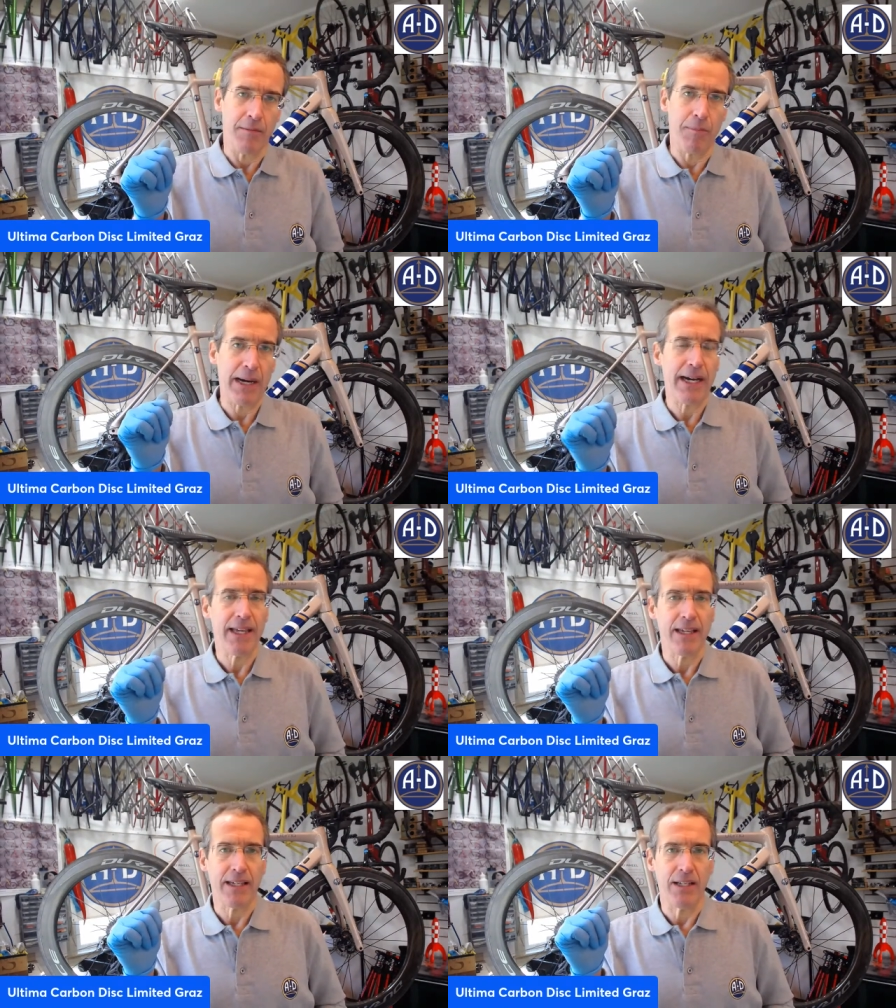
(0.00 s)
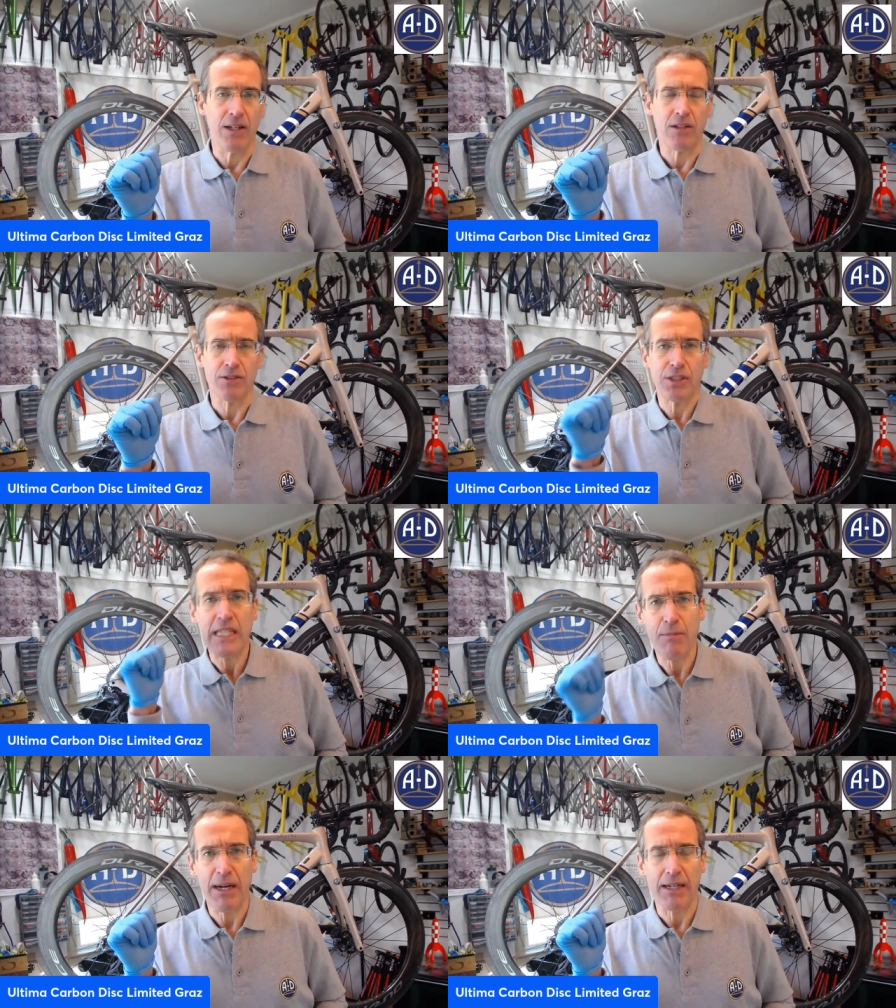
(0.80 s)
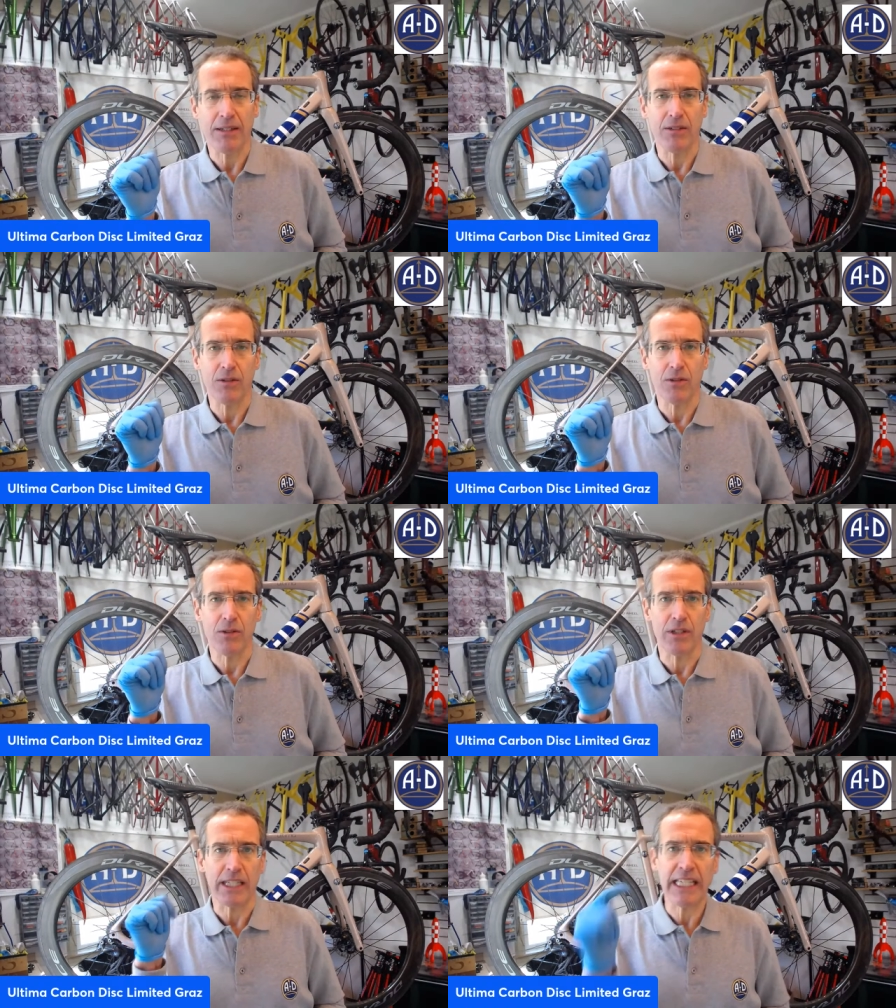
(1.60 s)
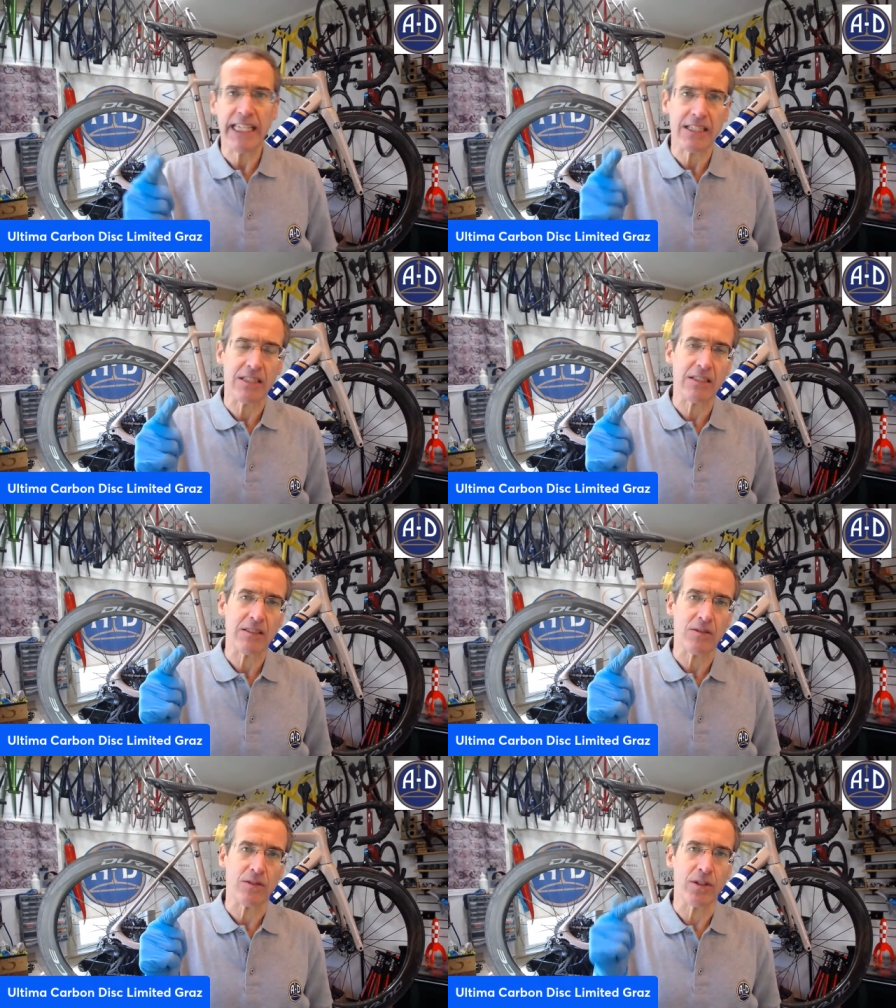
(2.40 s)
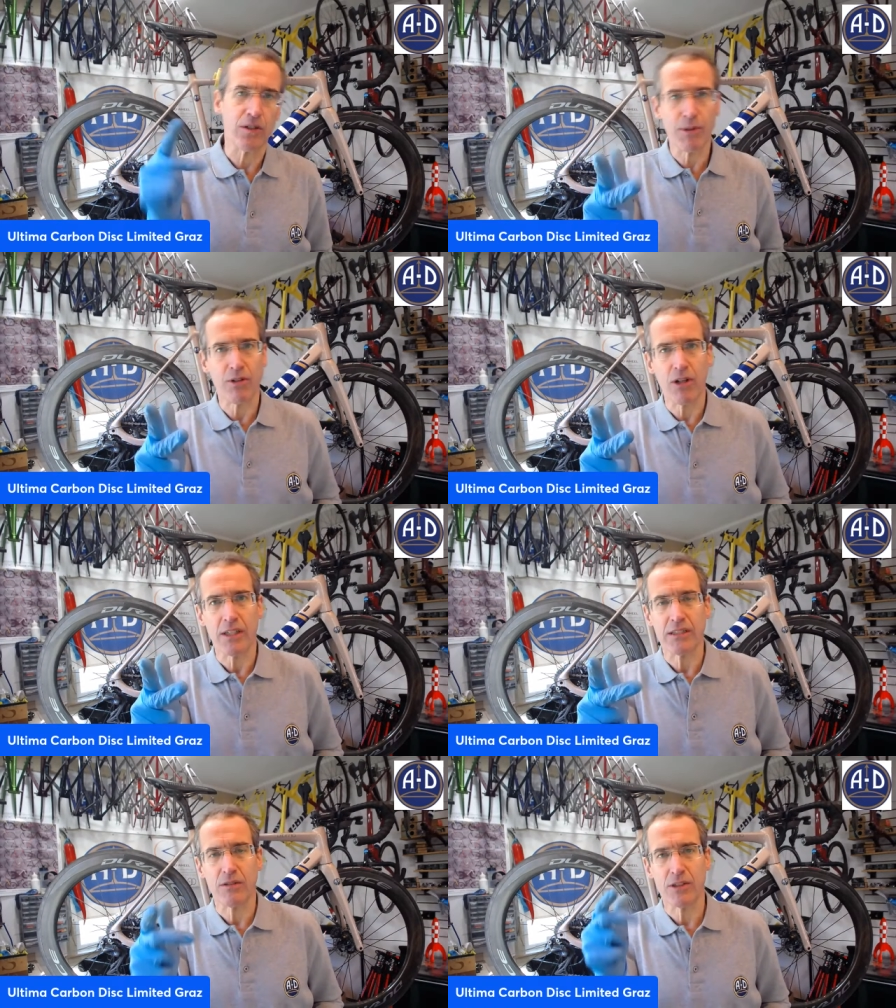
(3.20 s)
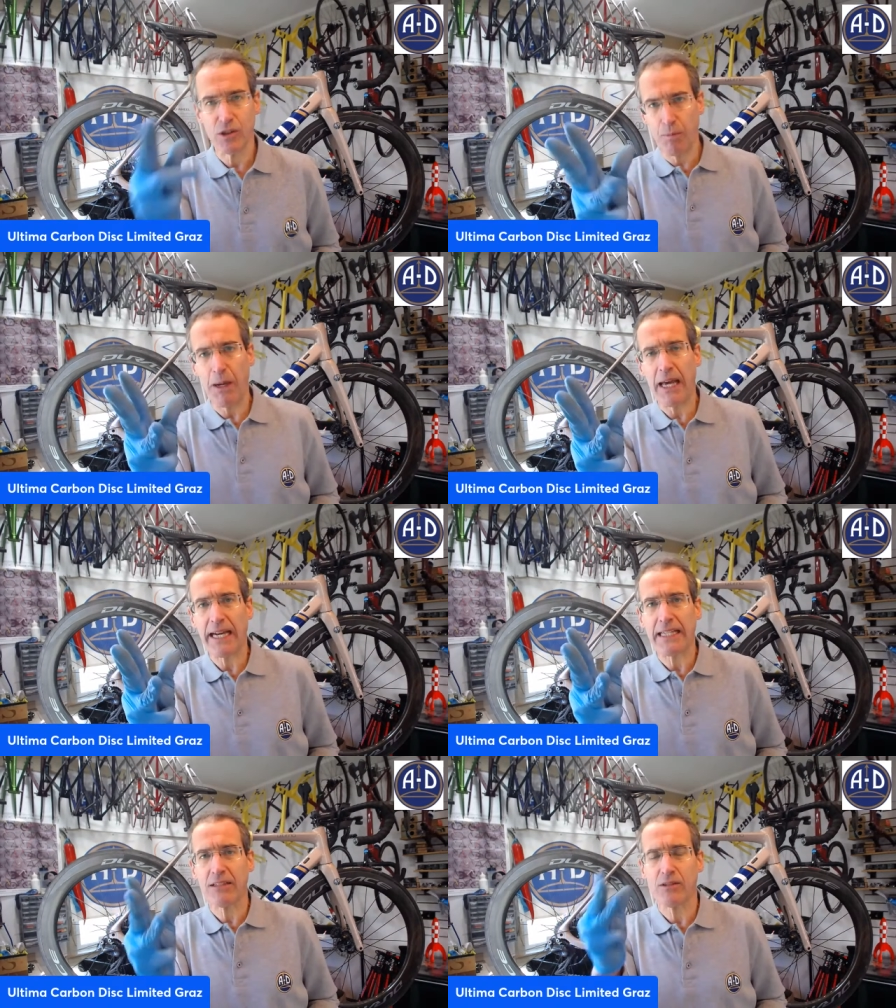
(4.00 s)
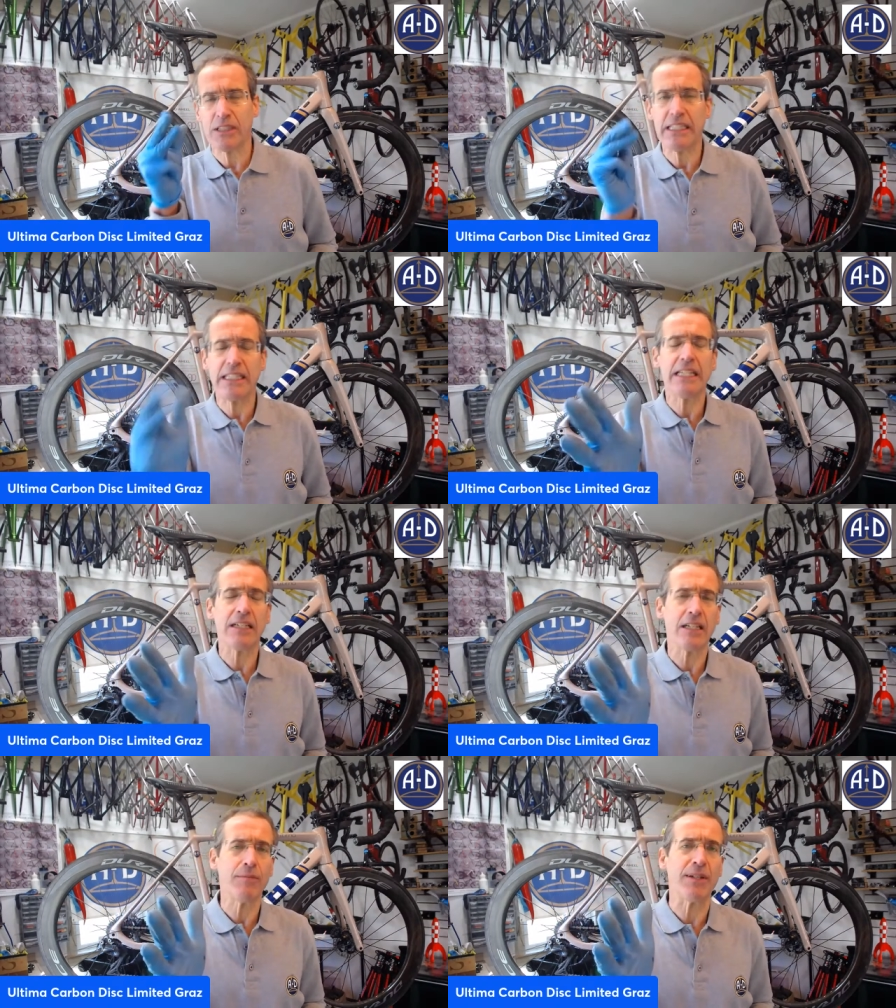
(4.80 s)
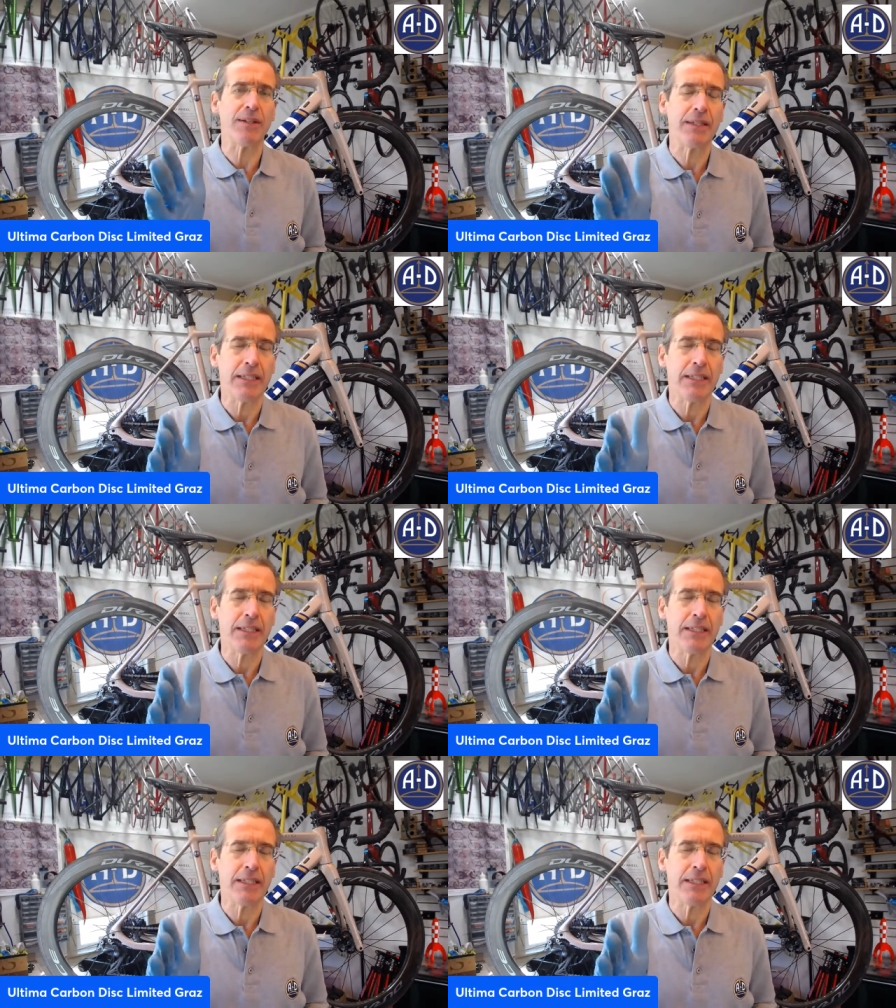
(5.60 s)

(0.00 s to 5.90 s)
buy an Ultima or a Keys, or an Ubercross, or a Superlight, or a TT Carbon,